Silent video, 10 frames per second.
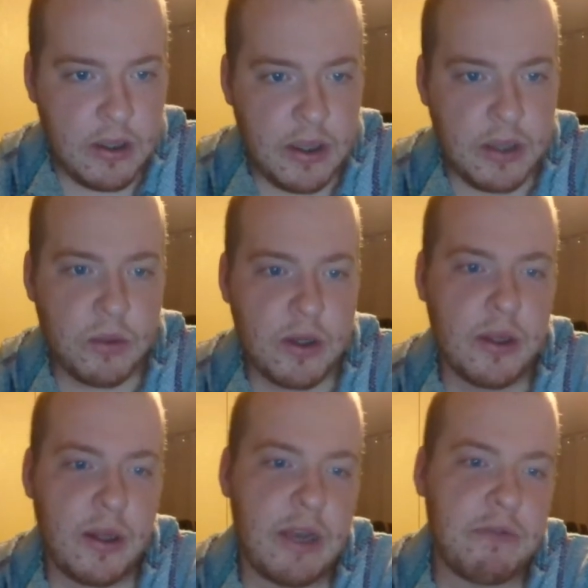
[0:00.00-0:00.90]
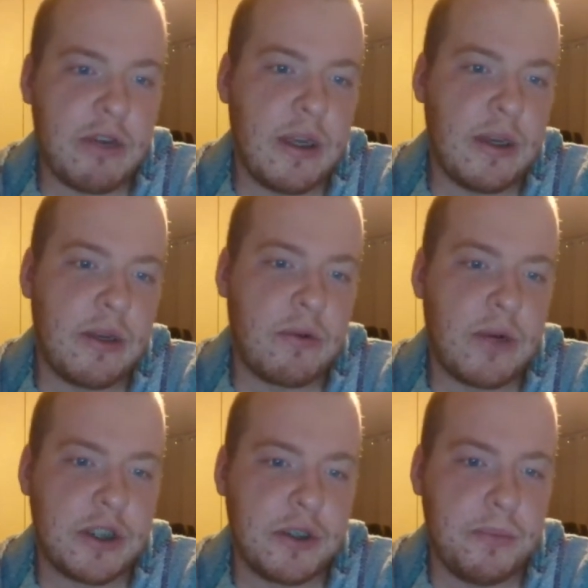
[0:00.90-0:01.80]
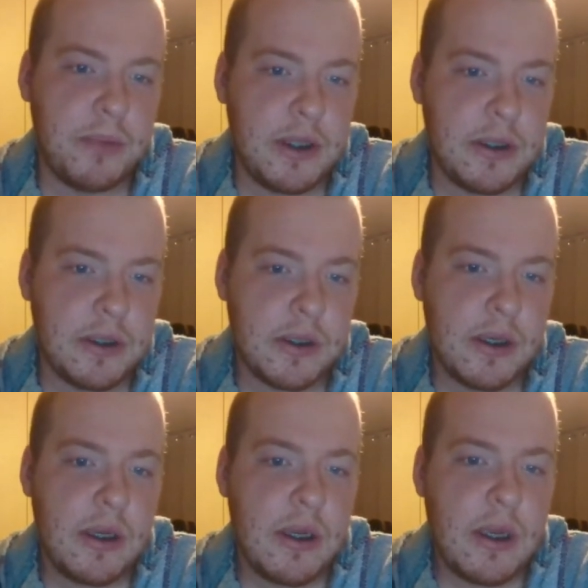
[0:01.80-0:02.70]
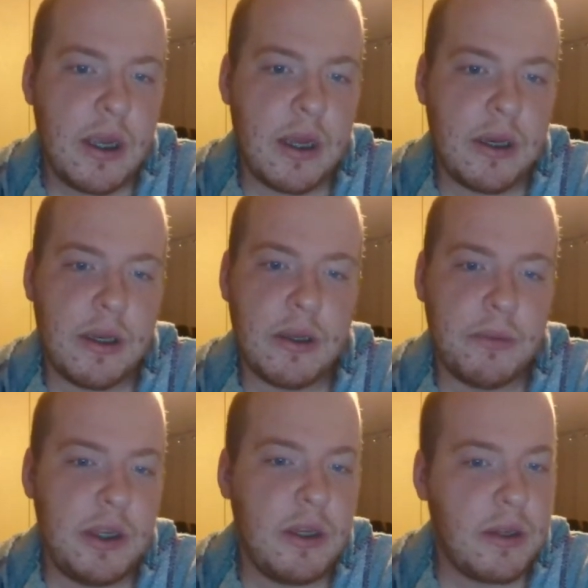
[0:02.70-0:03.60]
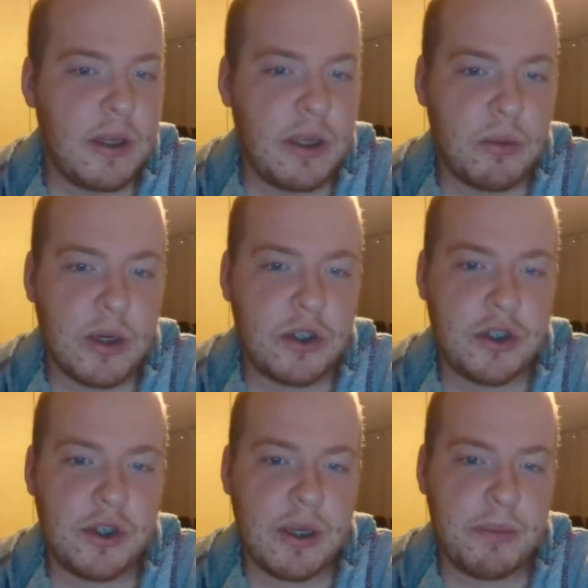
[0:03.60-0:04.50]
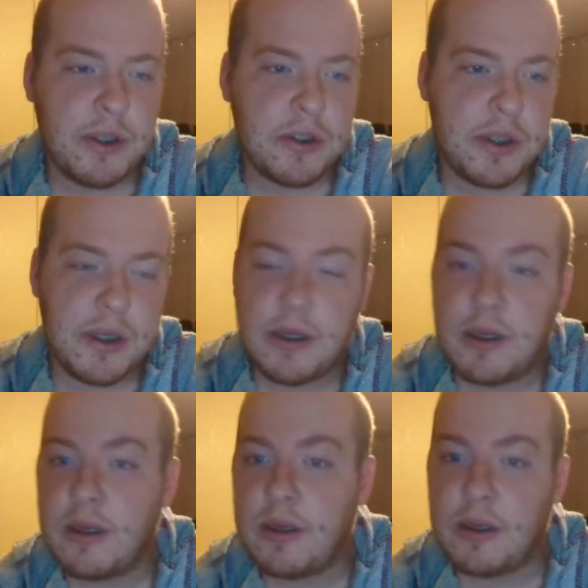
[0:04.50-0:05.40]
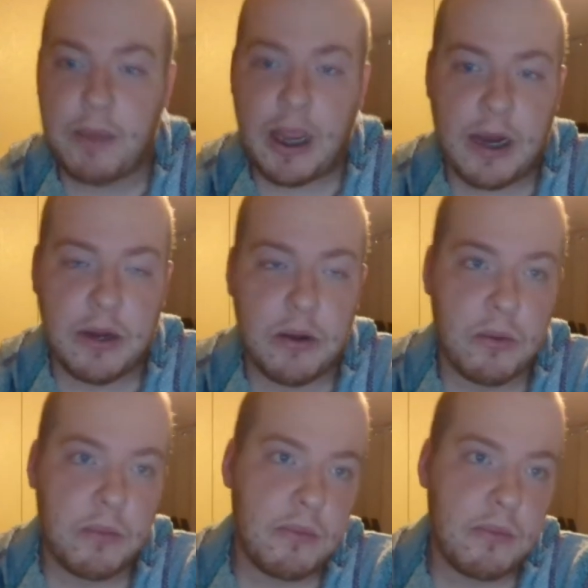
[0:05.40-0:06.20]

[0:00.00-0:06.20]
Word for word: and where the left hand had rested, beans, and immediately where she had been seated, tobacco.